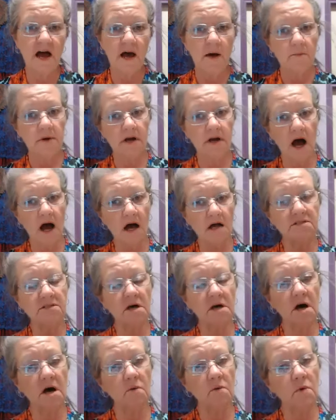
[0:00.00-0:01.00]
but
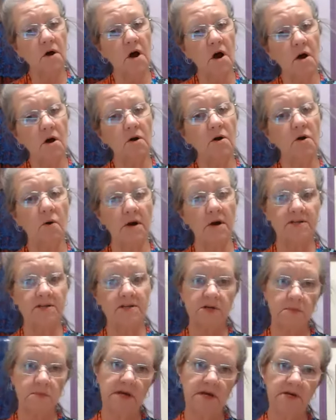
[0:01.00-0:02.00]
also we're going to
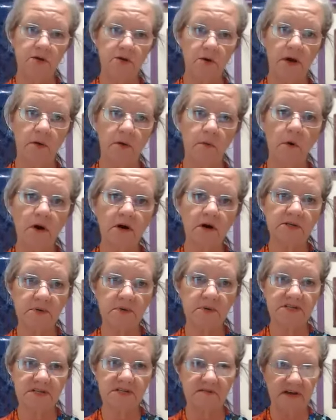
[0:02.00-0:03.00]
be doing work
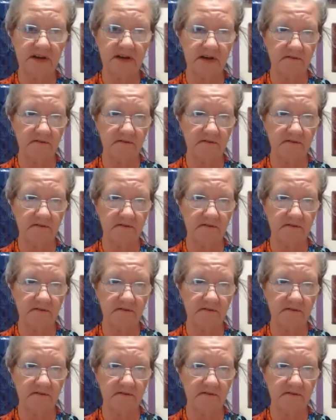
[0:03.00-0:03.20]
specific